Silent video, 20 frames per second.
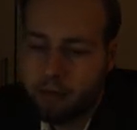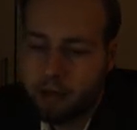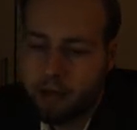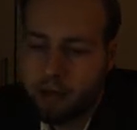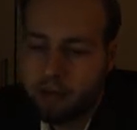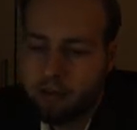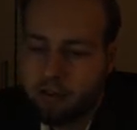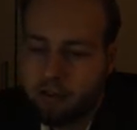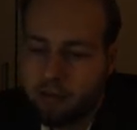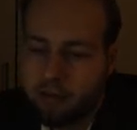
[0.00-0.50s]

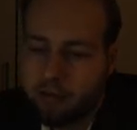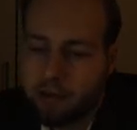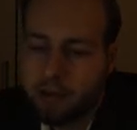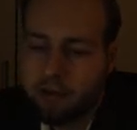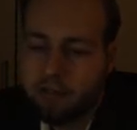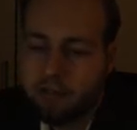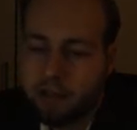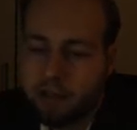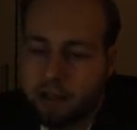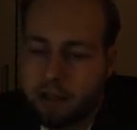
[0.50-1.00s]

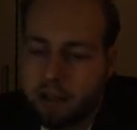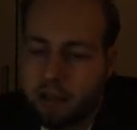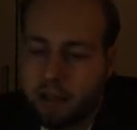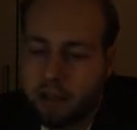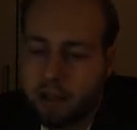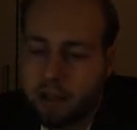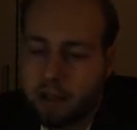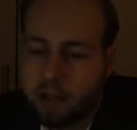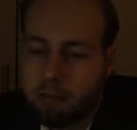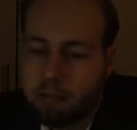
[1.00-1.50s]
excavating
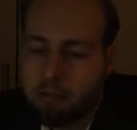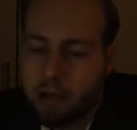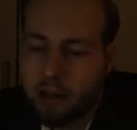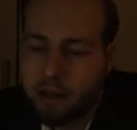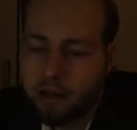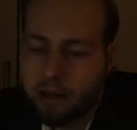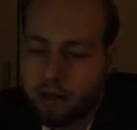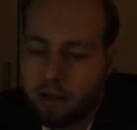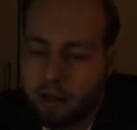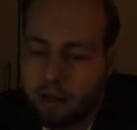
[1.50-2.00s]
and
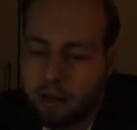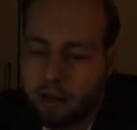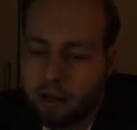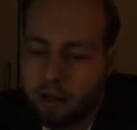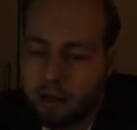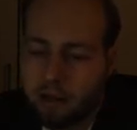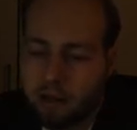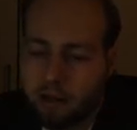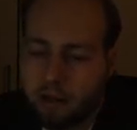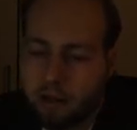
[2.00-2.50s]
embanking
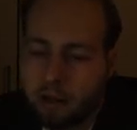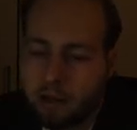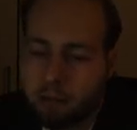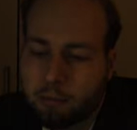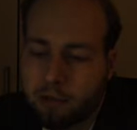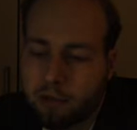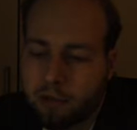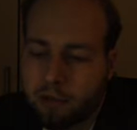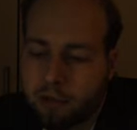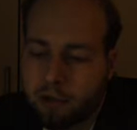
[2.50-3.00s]
in a
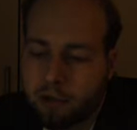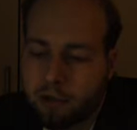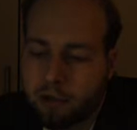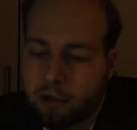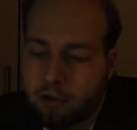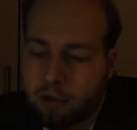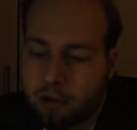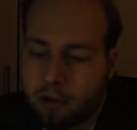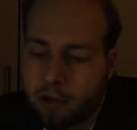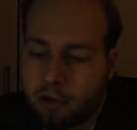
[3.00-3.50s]

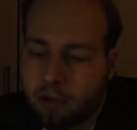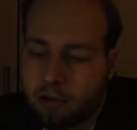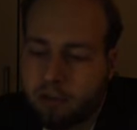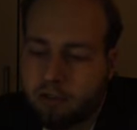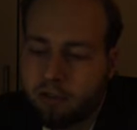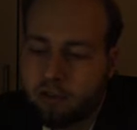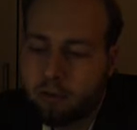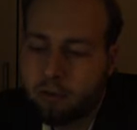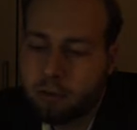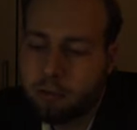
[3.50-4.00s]
methodical and
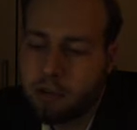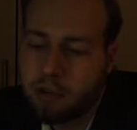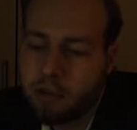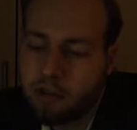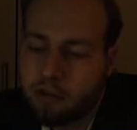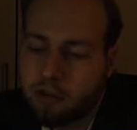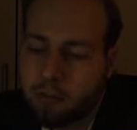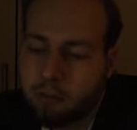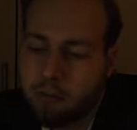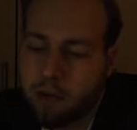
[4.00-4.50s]

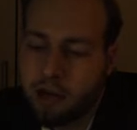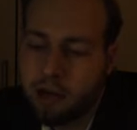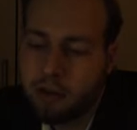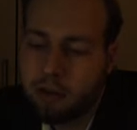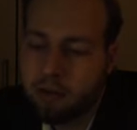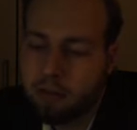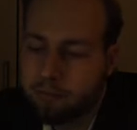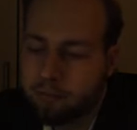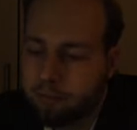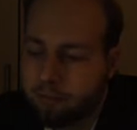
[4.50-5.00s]
discriminating
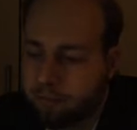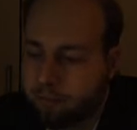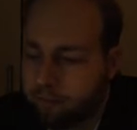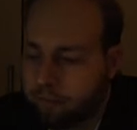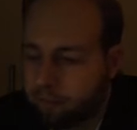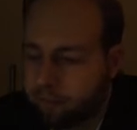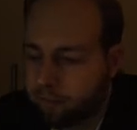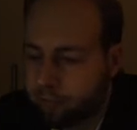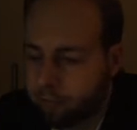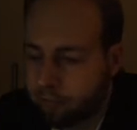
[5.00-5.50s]
manner.
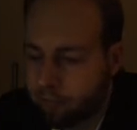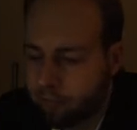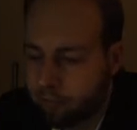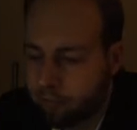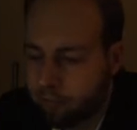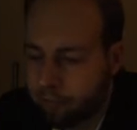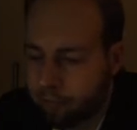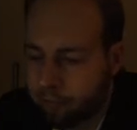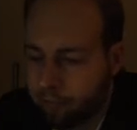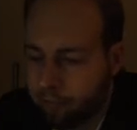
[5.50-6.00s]

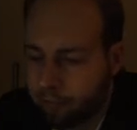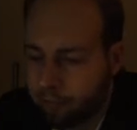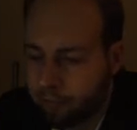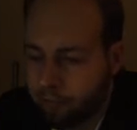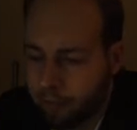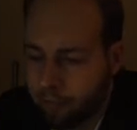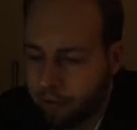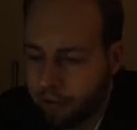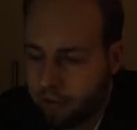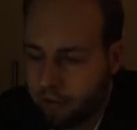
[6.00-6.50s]

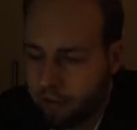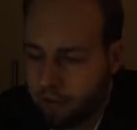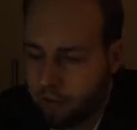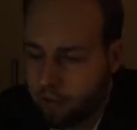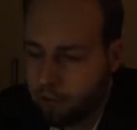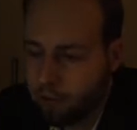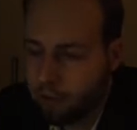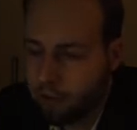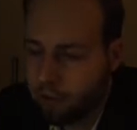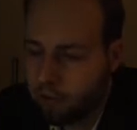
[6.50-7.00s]
This
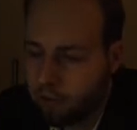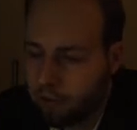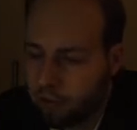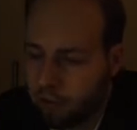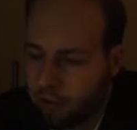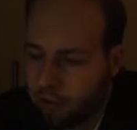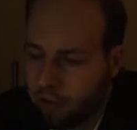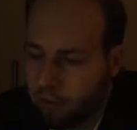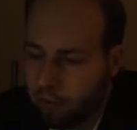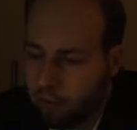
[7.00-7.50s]
it was
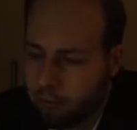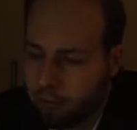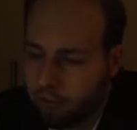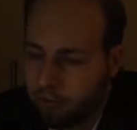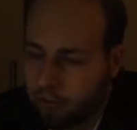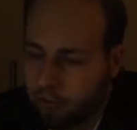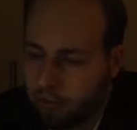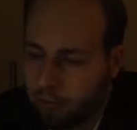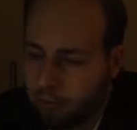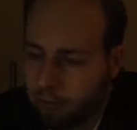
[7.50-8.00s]

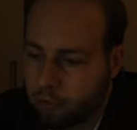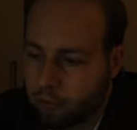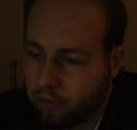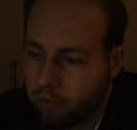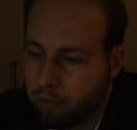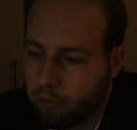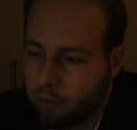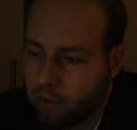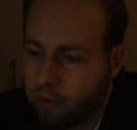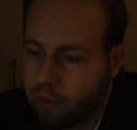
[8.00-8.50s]
which had caused
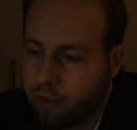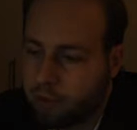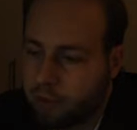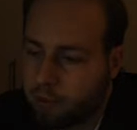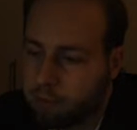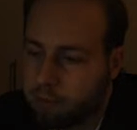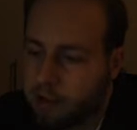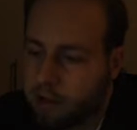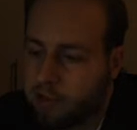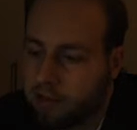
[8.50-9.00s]
the
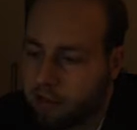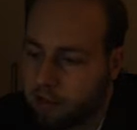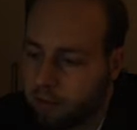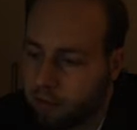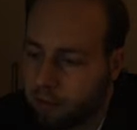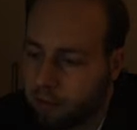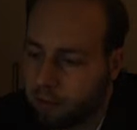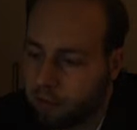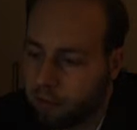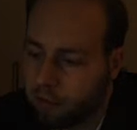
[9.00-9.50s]
regular beating
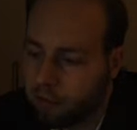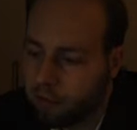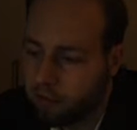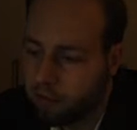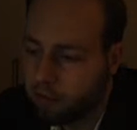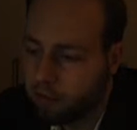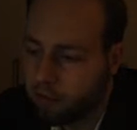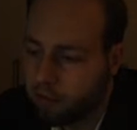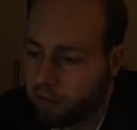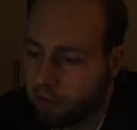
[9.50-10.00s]

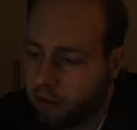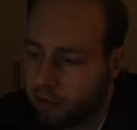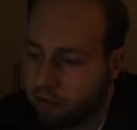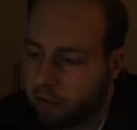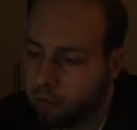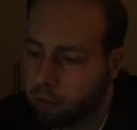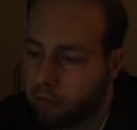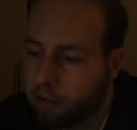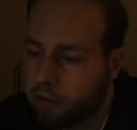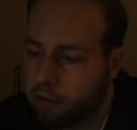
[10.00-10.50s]
noise and
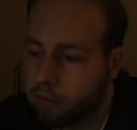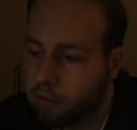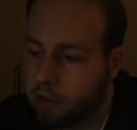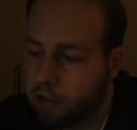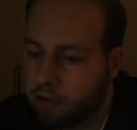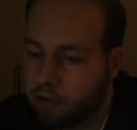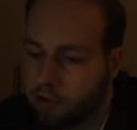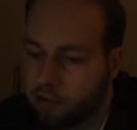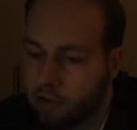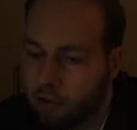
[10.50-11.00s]
the
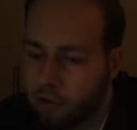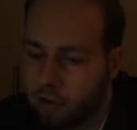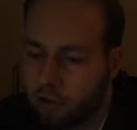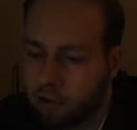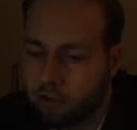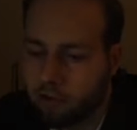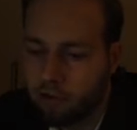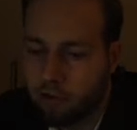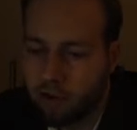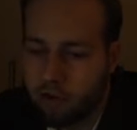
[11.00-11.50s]
rhythmic
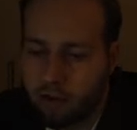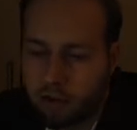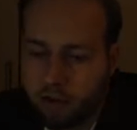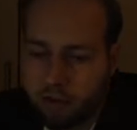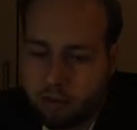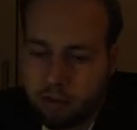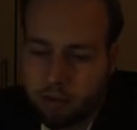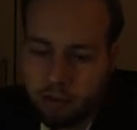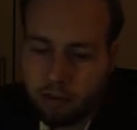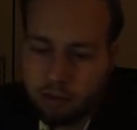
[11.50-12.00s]
shocks
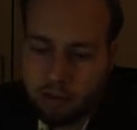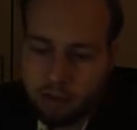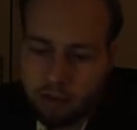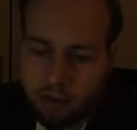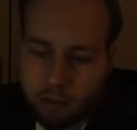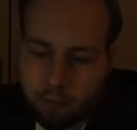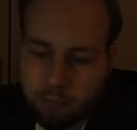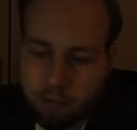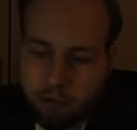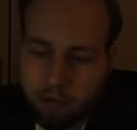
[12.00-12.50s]
that had
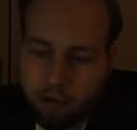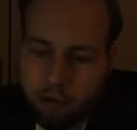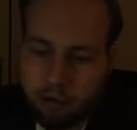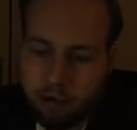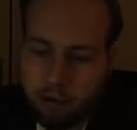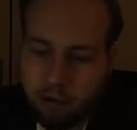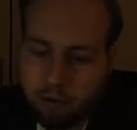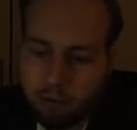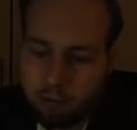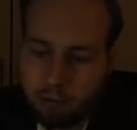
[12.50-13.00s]
kept
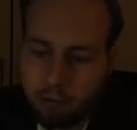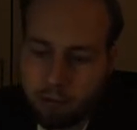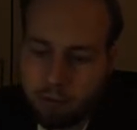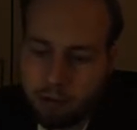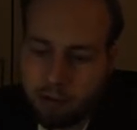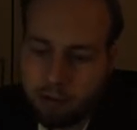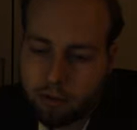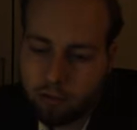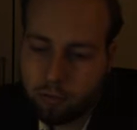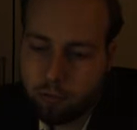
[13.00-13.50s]
our
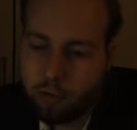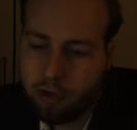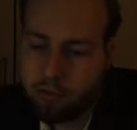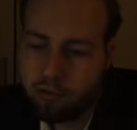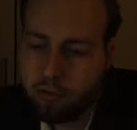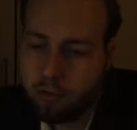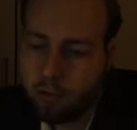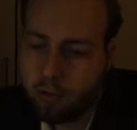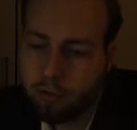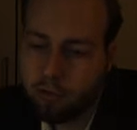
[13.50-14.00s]
ruinous
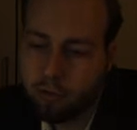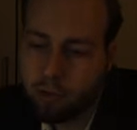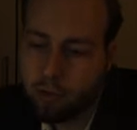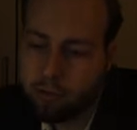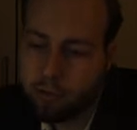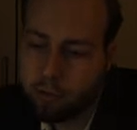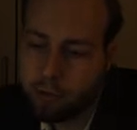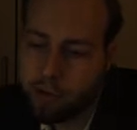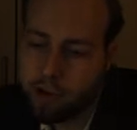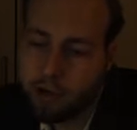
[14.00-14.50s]
refuge
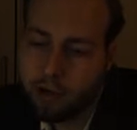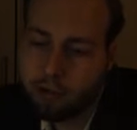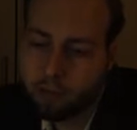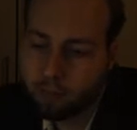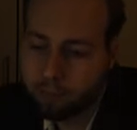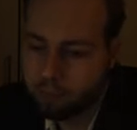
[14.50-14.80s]
quivering.